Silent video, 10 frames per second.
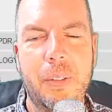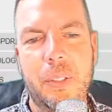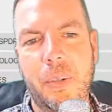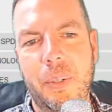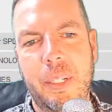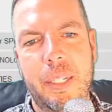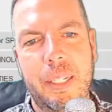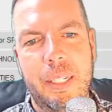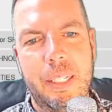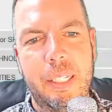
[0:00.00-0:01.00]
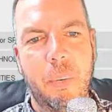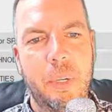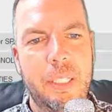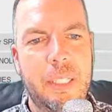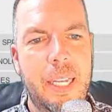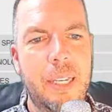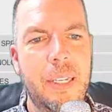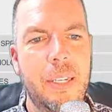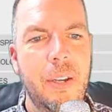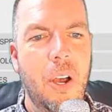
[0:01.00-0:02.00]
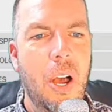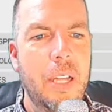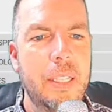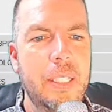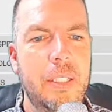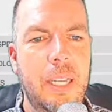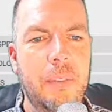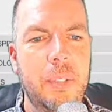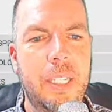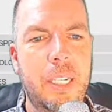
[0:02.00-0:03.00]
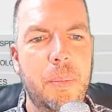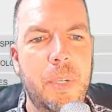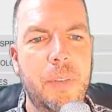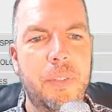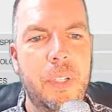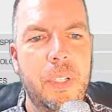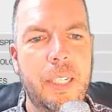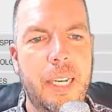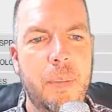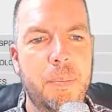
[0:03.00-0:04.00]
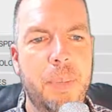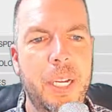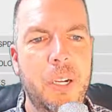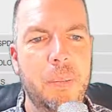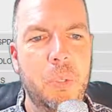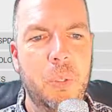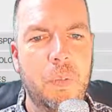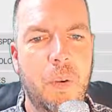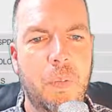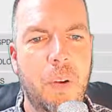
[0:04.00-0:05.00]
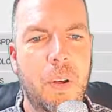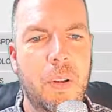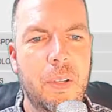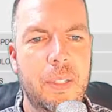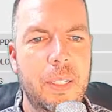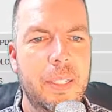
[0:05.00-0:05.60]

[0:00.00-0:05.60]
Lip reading: So, you know, we're extended on this level here, but if you're looking at a bigger move overall,